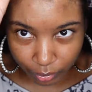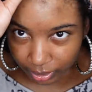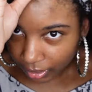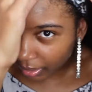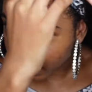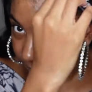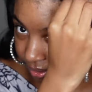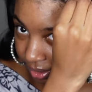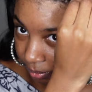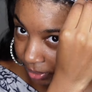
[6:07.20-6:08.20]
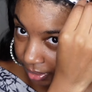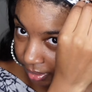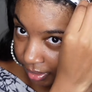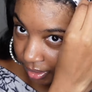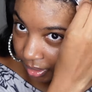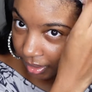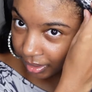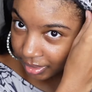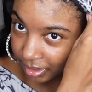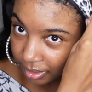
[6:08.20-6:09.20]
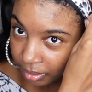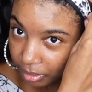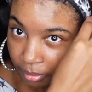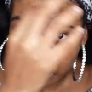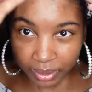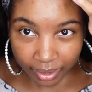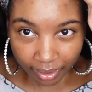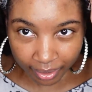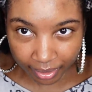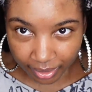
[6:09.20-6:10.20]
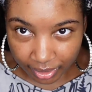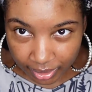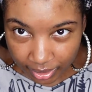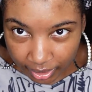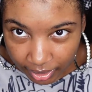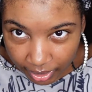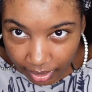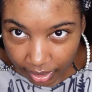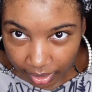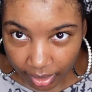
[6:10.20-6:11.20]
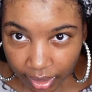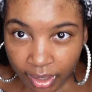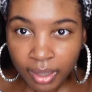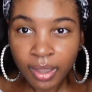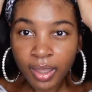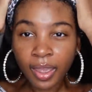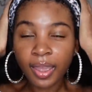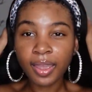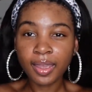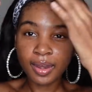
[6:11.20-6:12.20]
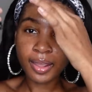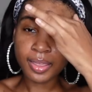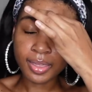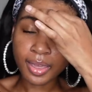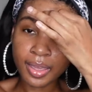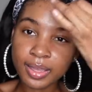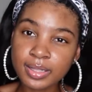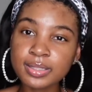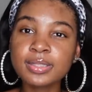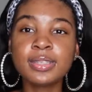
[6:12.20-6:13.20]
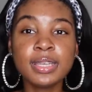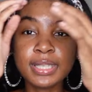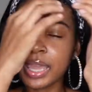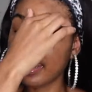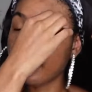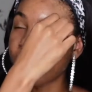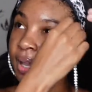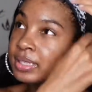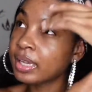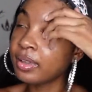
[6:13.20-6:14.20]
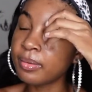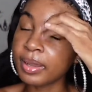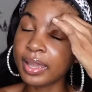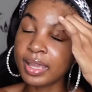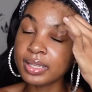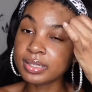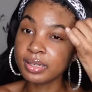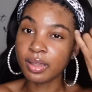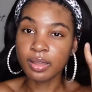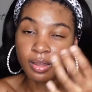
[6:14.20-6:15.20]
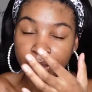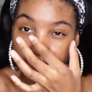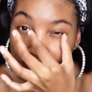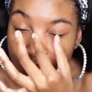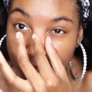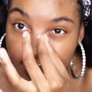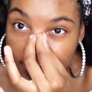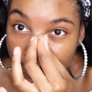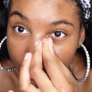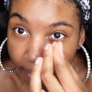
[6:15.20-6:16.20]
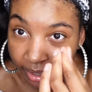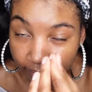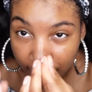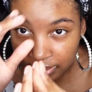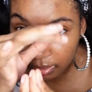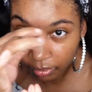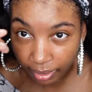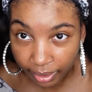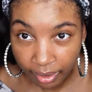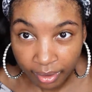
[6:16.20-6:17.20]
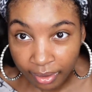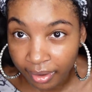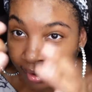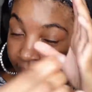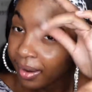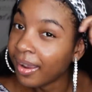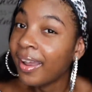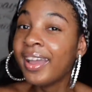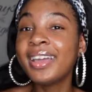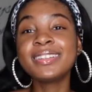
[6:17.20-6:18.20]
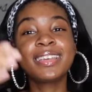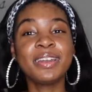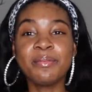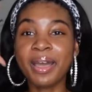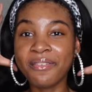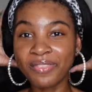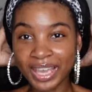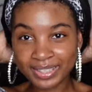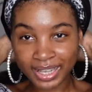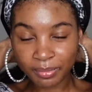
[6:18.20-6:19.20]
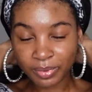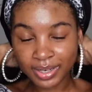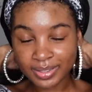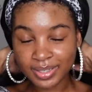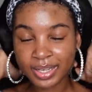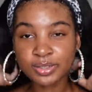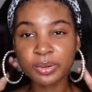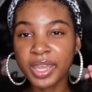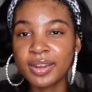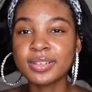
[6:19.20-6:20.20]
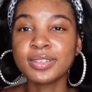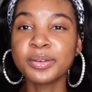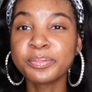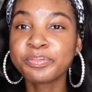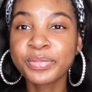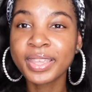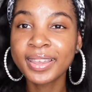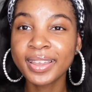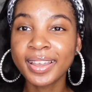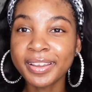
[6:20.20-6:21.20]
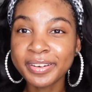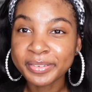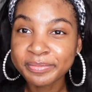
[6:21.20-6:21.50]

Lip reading: Yeah, I think we good. I think we are good. And yes, this hair, I tell you what, it's long and it does get in my face, no lie. It's getting in my face, like, but it's natural hair, so I don't know.